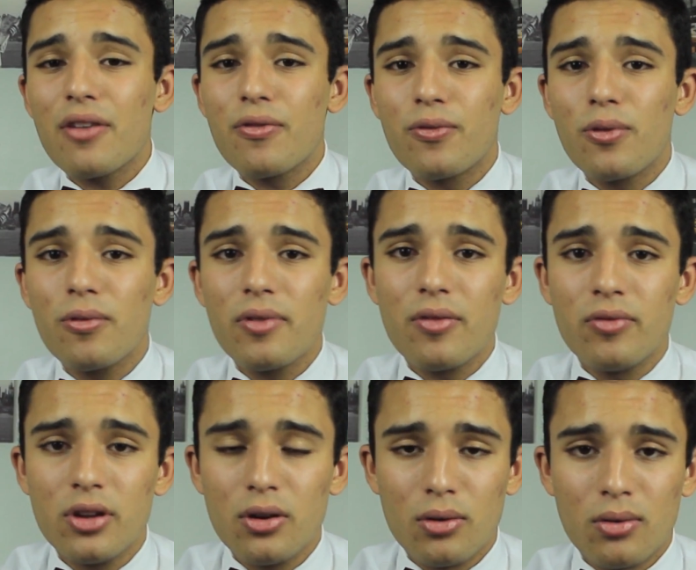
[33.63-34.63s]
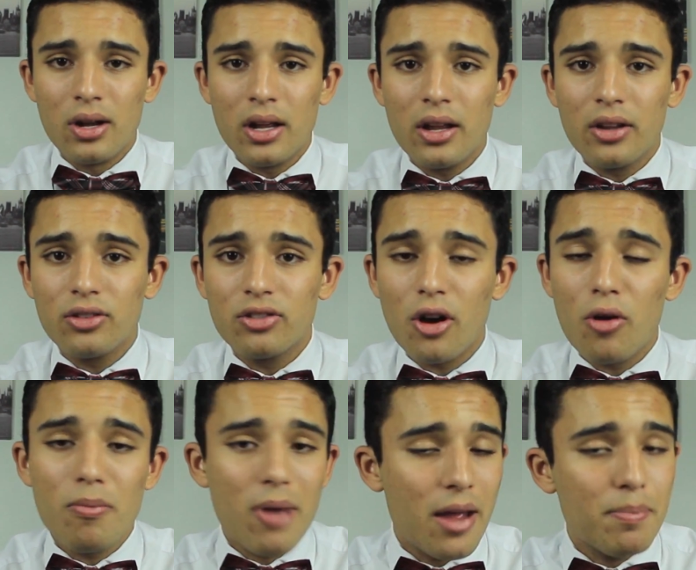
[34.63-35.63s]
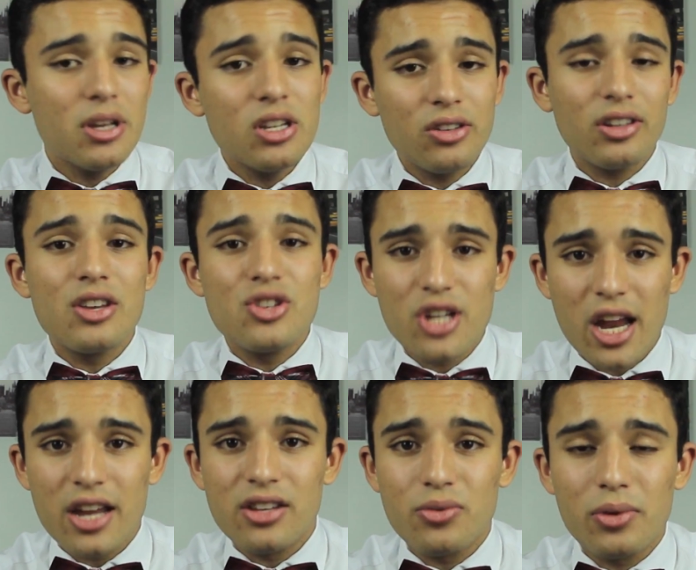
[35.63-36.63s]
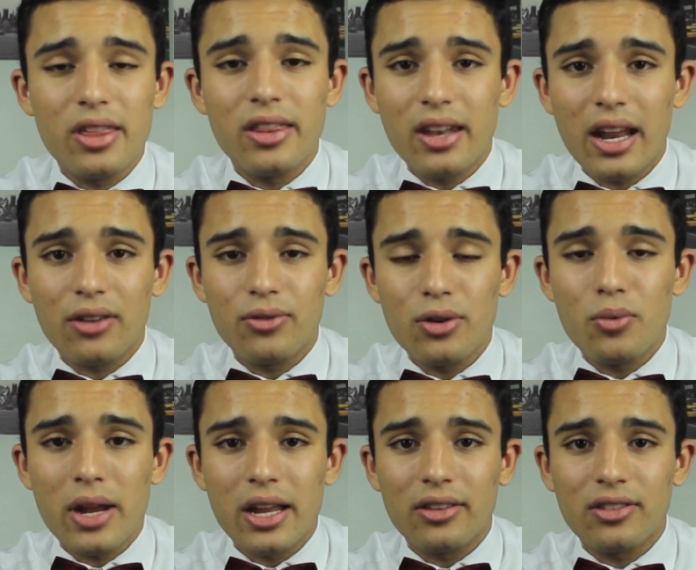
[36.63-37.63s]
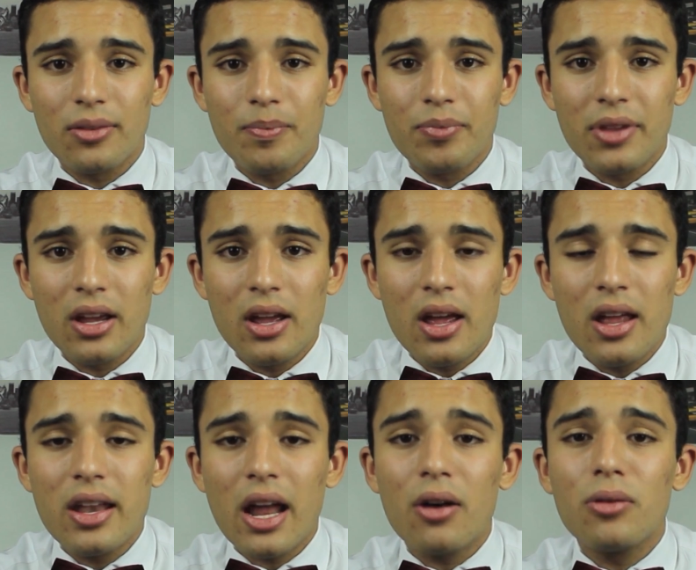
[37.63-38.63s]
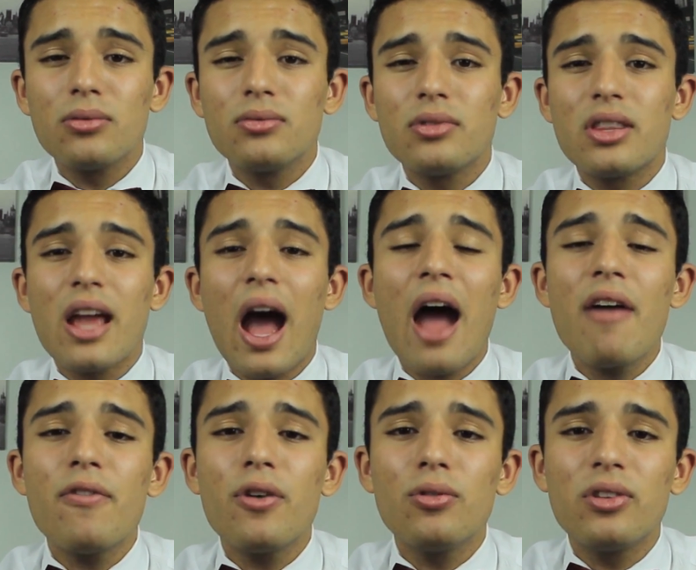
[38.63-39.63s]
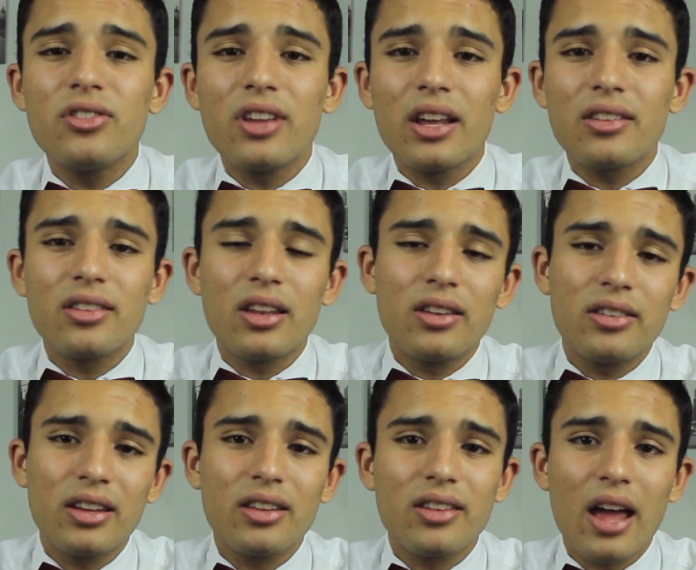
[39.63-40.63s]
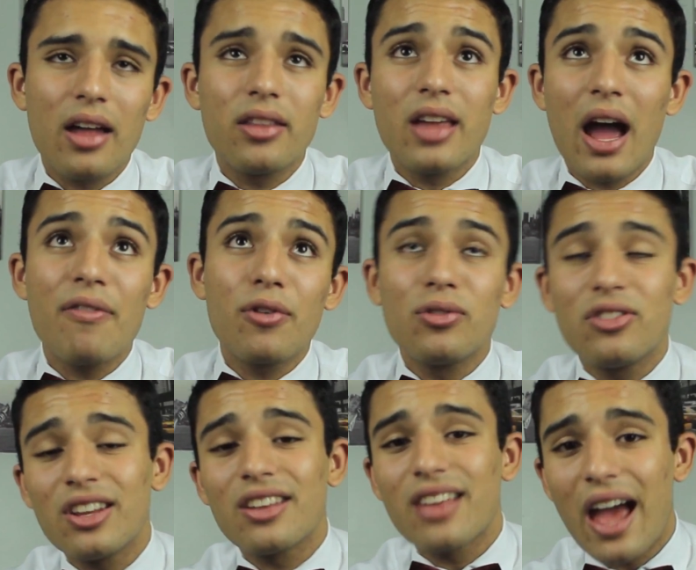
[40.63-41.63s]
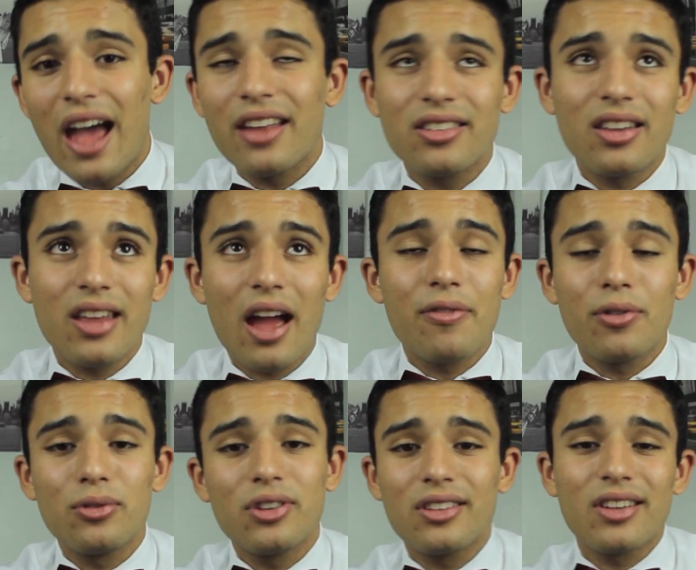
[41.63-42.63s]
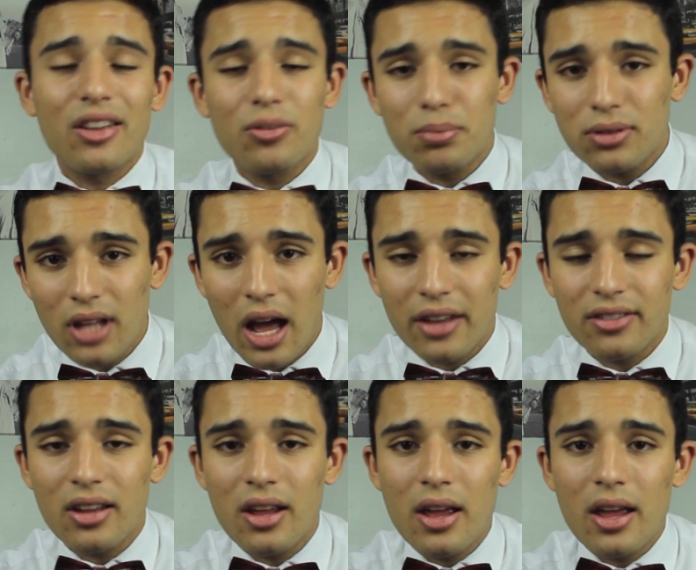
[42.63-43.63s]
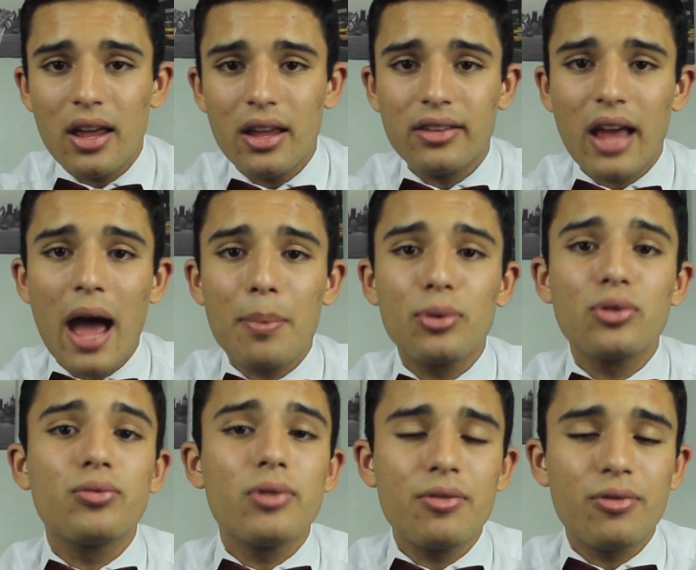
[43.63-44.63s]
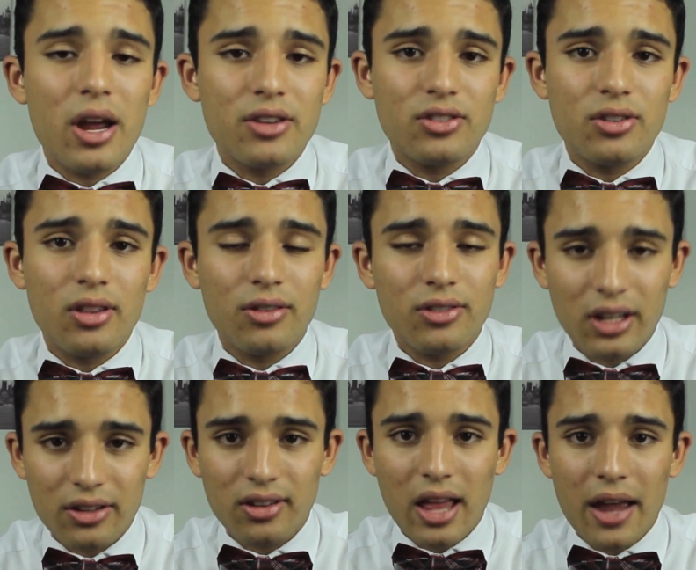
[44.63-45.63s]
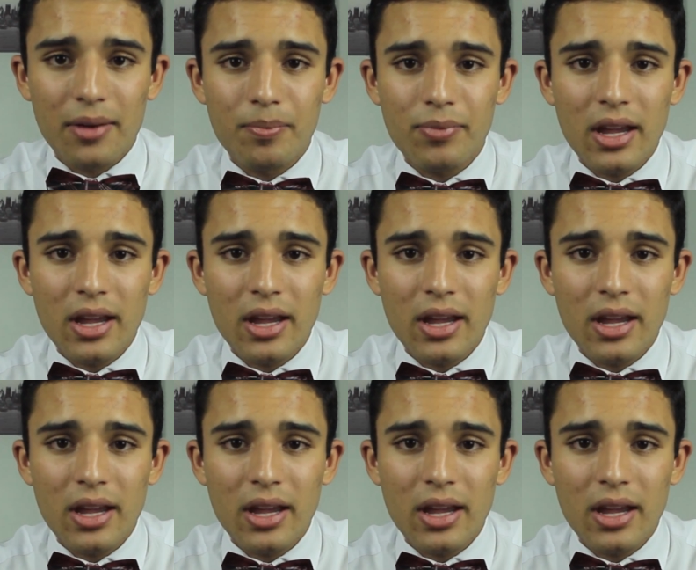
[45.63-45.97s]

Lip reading: a full review, so my opinions can change within the next few weeks. Now, the iPhone 6 and the iPhone 6s and the iPhone 6s Plus is Apple's refresh to their 6 line.